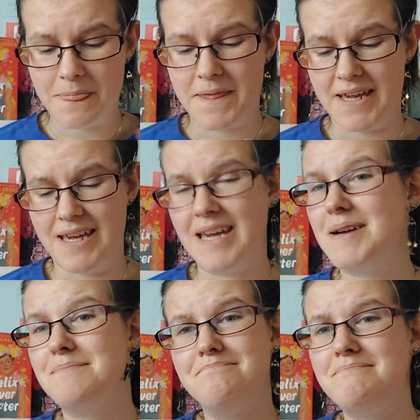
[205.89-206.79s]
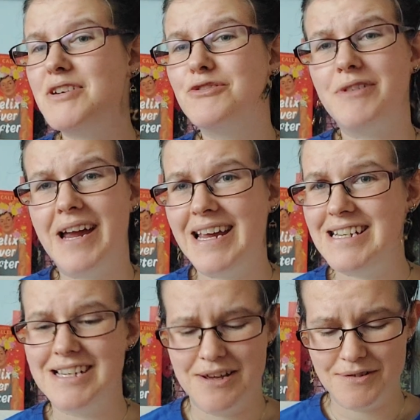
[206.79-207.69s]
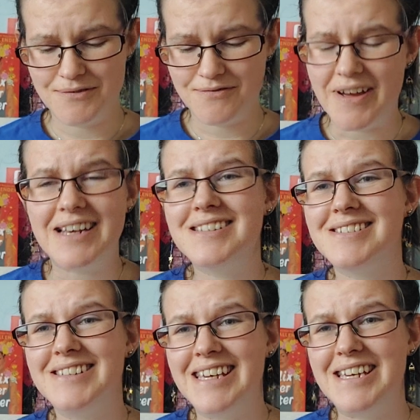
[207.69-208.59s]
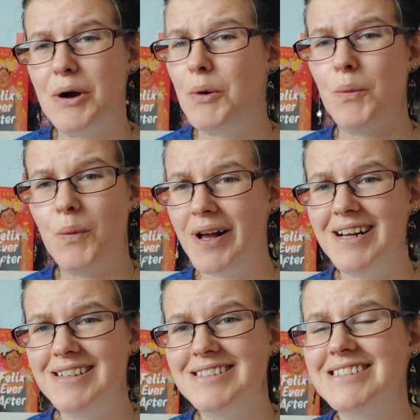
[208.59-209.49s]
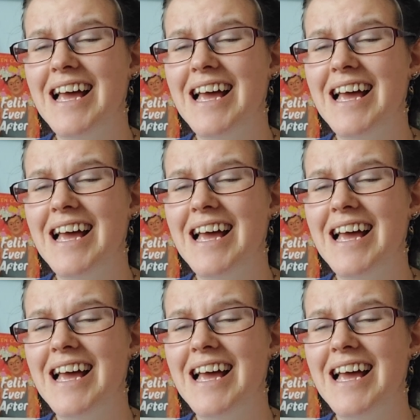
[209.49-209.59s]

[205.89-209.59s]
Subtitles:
the middle grade fantasy world?